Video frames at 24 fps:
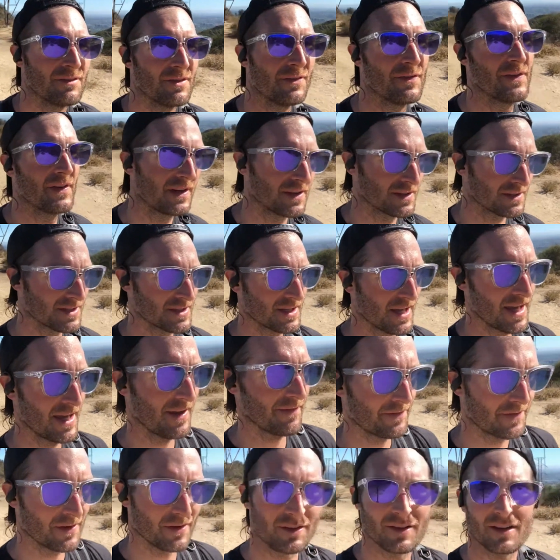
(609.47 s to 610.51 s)
If you feel it's
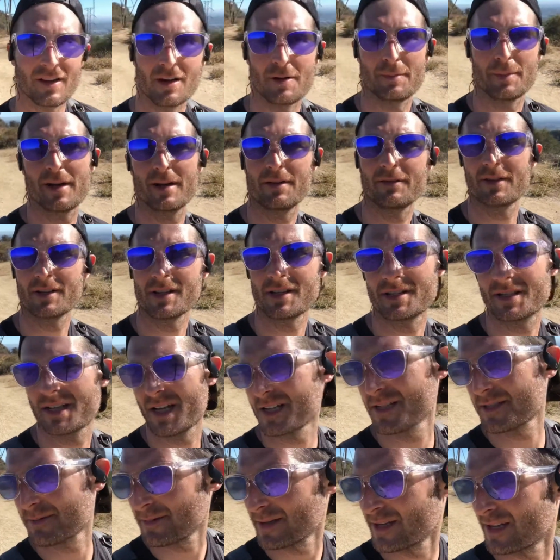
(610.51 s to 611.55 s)
safe, do a little bit of an
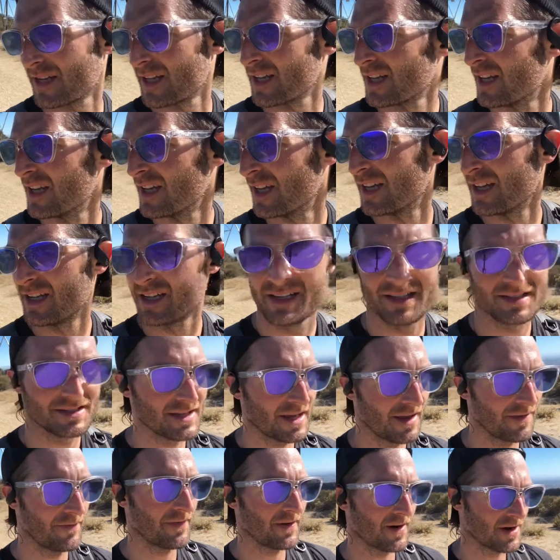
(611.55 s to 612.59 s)
assessment.
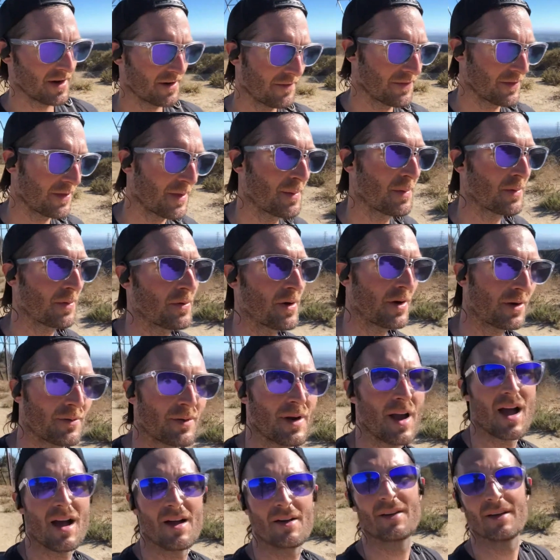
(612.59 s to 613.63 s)
Safe area for them to run
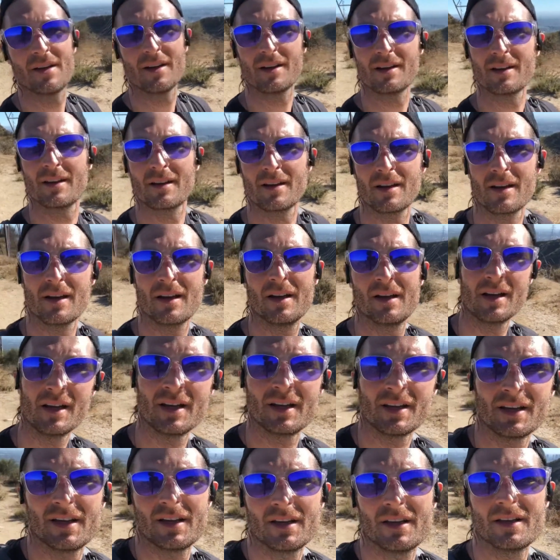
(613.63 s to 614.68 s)
around.
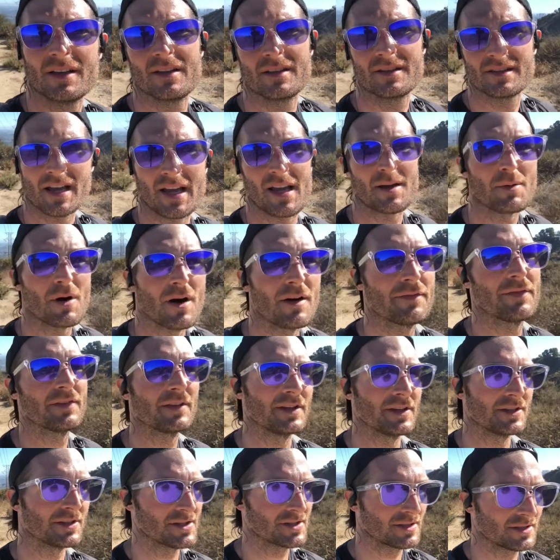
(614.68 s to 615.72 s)
Take them off
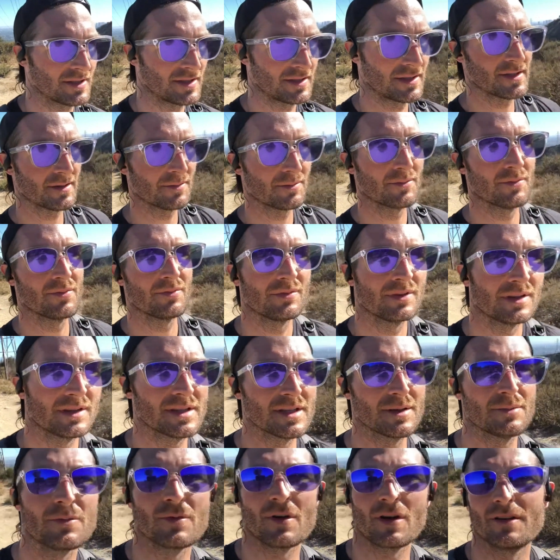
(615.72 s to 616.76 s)
leash. Let them
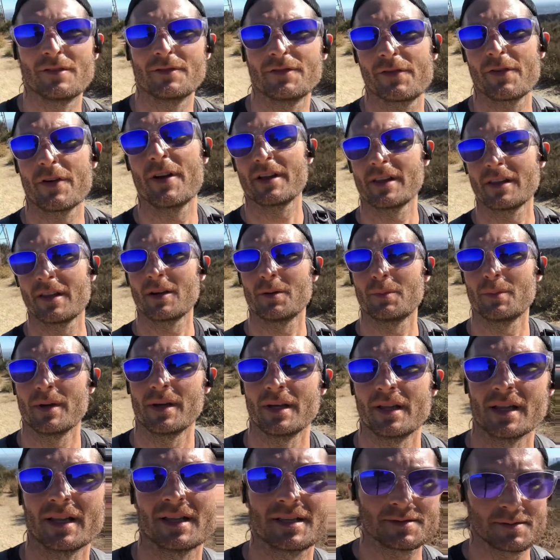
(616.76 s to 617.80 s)
run free a little
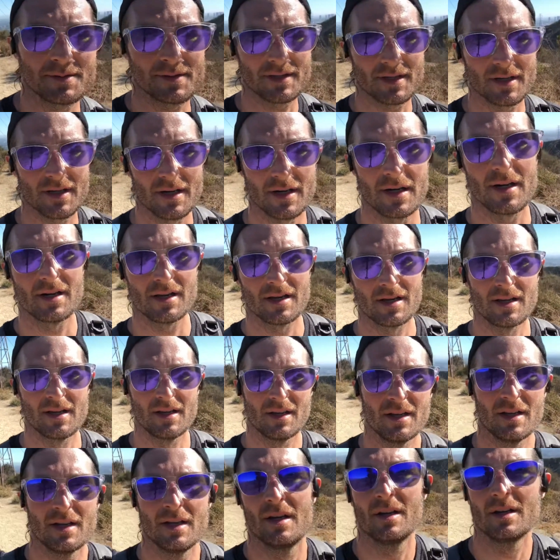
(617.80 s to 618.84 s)
bit. That's what they're
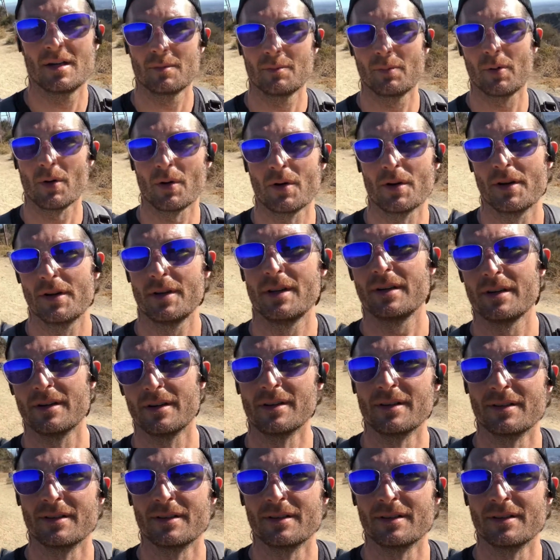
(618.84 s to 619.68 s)
born to do.